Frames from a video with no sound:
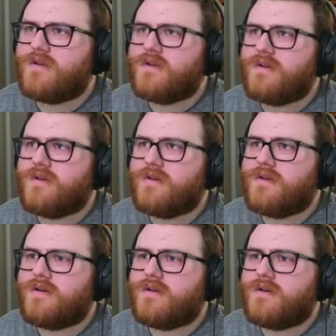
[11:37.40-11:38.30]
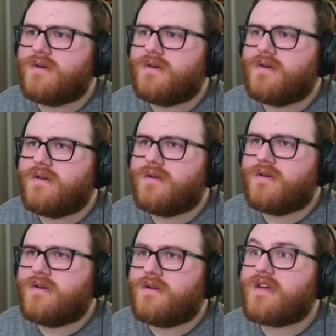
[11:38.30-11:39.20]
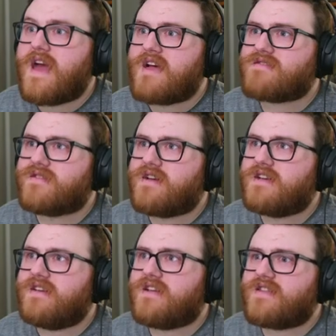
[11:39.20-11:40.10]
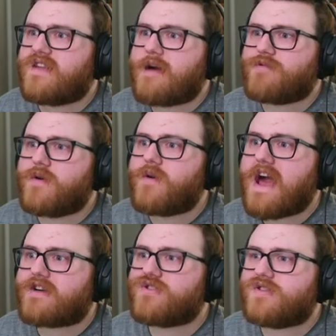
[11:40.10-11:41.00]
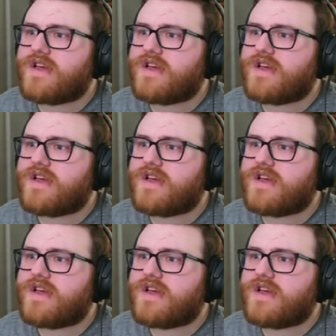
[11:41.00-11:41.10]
got zapped through. Yes, I did get zapped through, actually.